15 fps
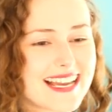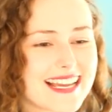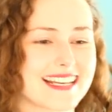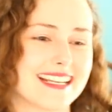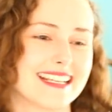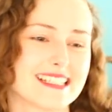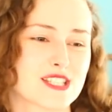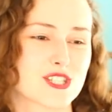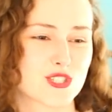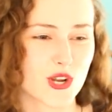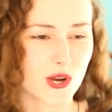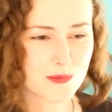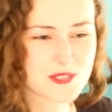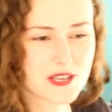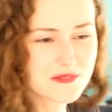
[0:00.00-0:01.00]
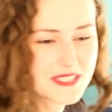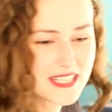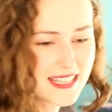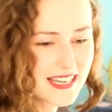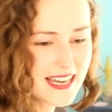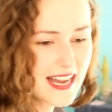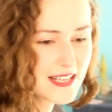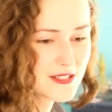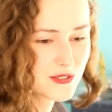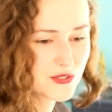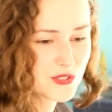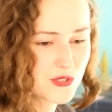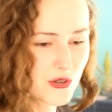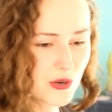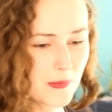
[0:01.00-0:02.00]
And he storms up to the castle
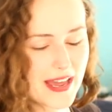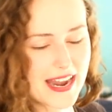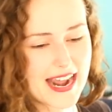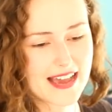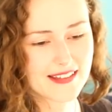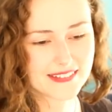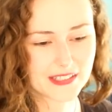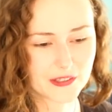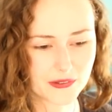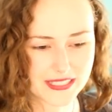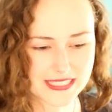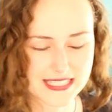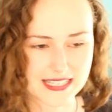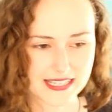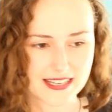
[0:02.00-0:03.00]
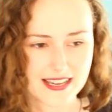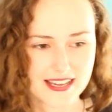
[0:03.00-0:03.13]
to talk about how they're going to